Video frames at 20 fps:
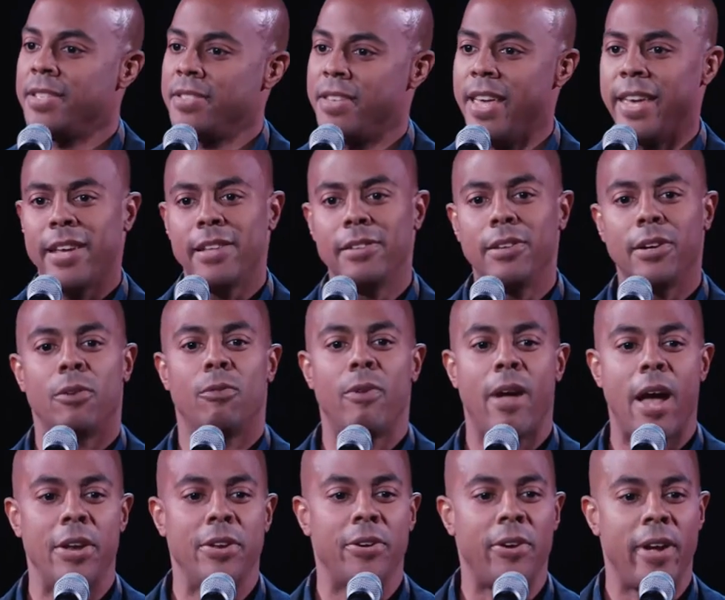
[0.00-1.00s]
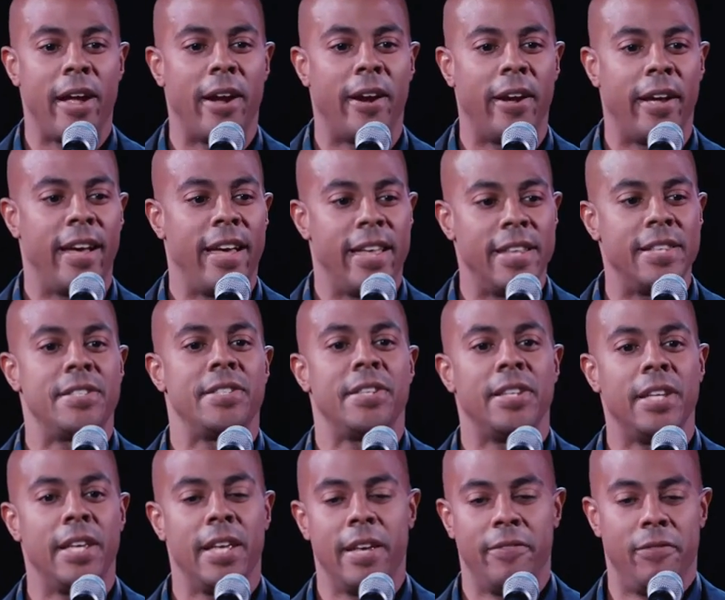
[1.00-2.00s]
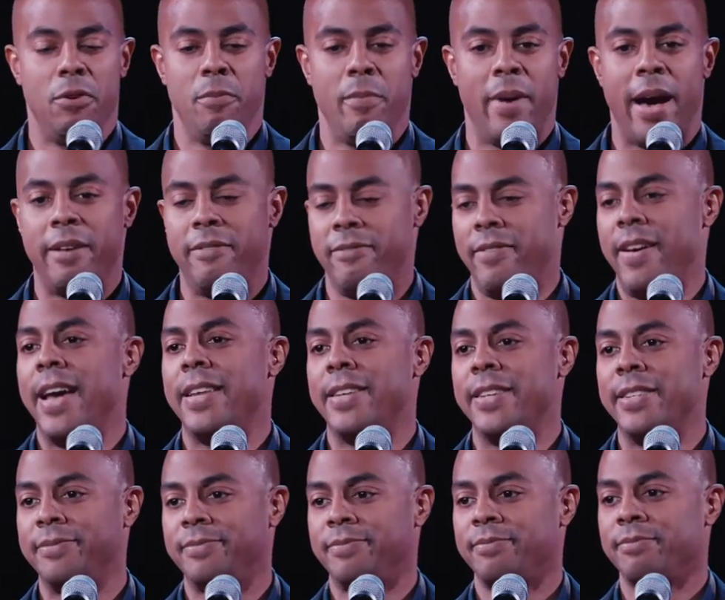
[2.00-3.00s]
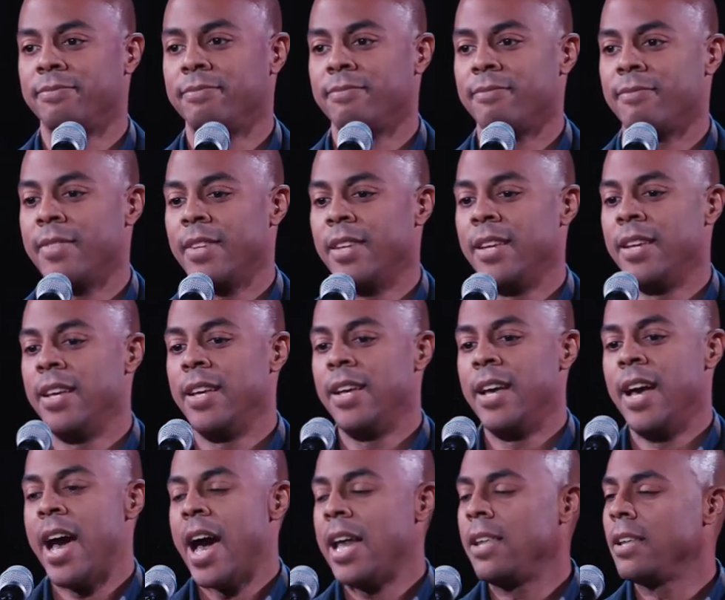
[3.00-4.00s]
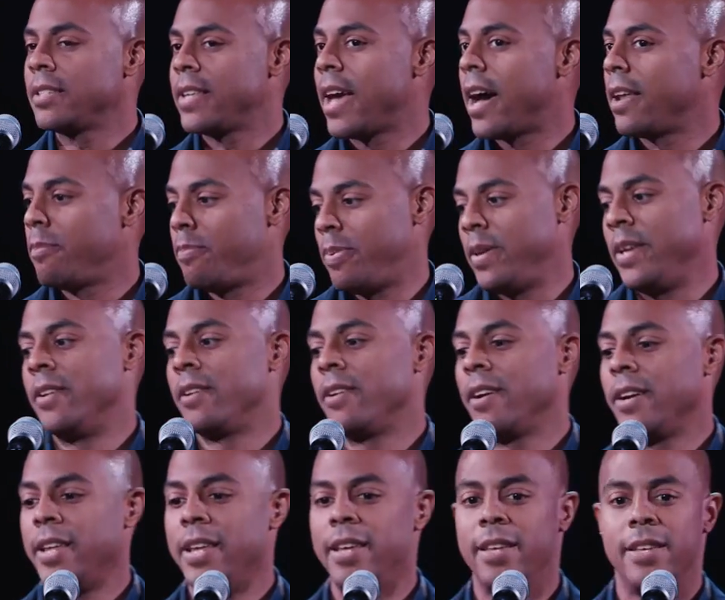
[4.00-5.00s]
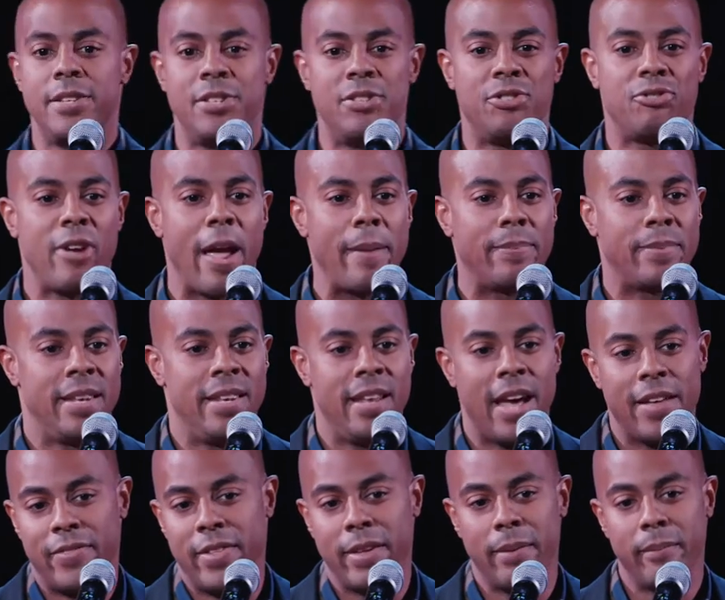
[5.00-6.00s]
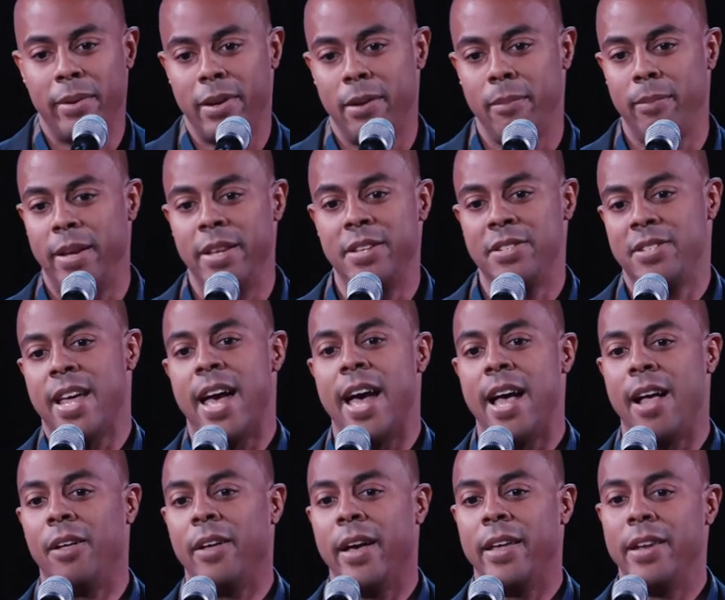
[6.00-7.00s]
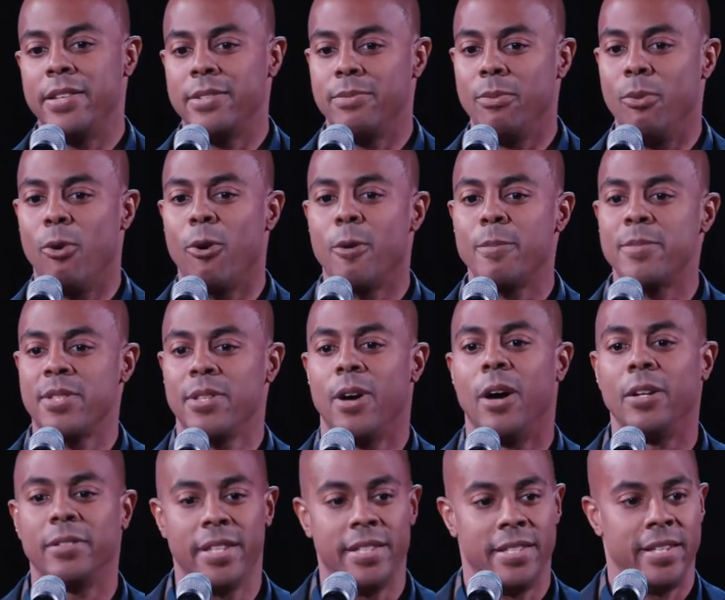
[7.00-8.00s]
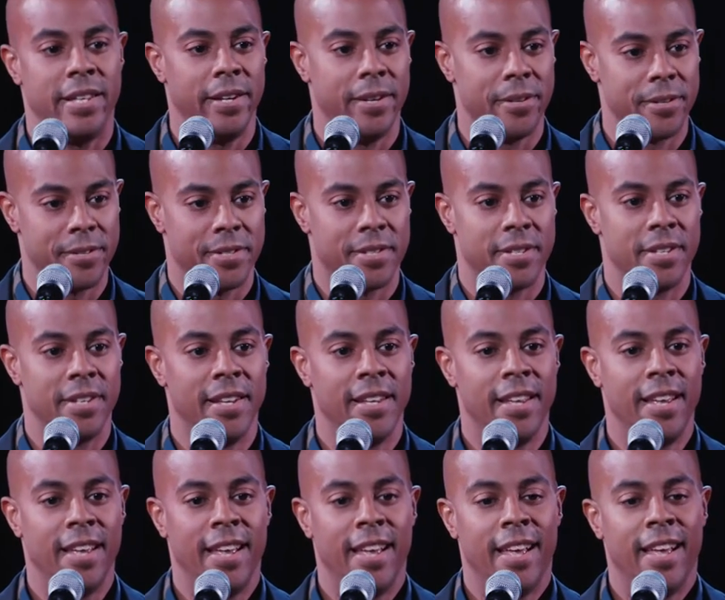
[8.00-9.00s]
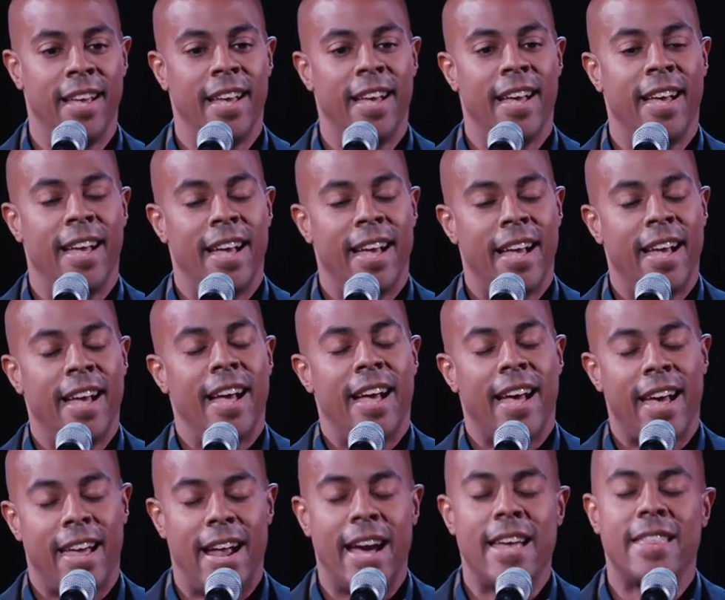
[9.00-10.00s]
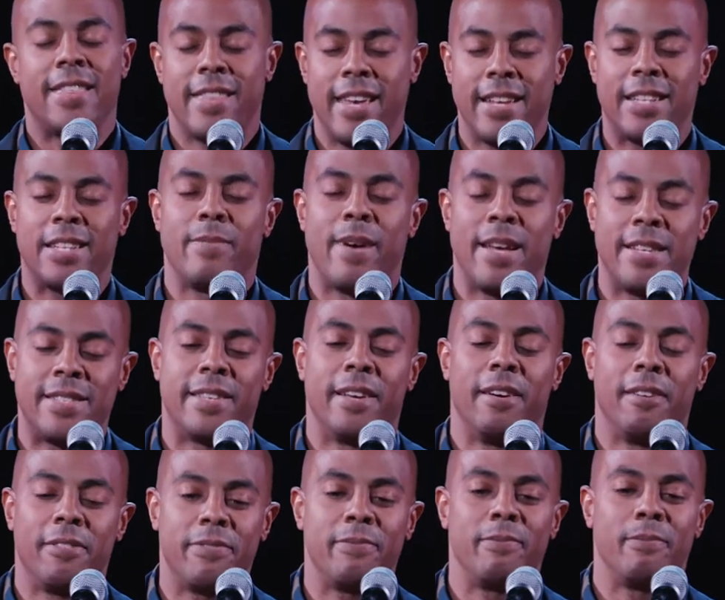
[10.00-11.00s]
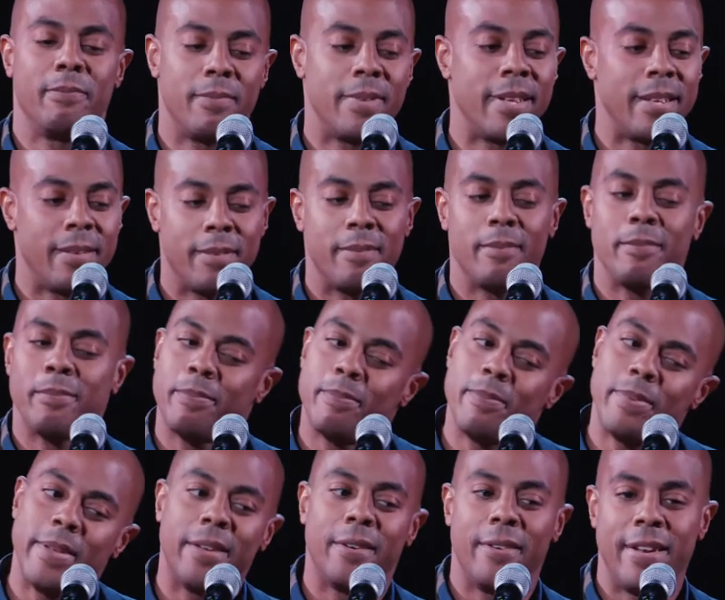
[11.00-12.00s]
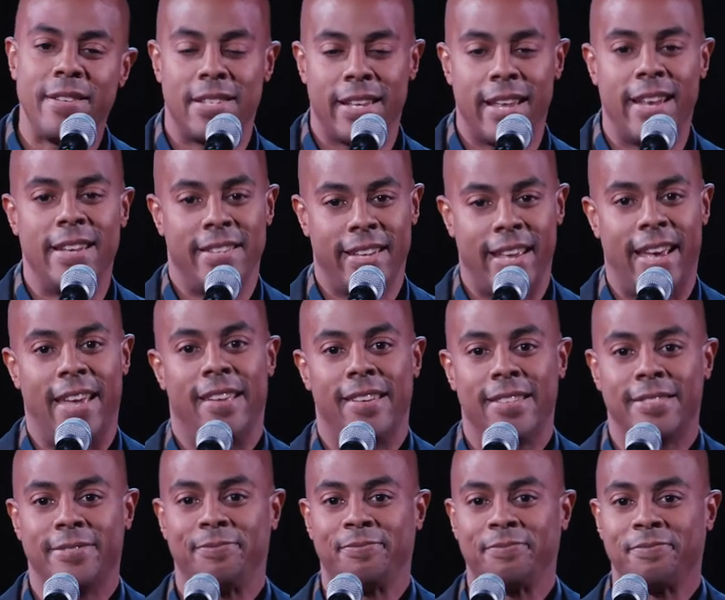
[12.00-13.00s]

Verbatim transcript: Take a look around your area and see if you might find it. I look down at Peter, and he is draped in nothing but a beach towel and his warm, salty tears. And I think to myself, Peter needs to get it together.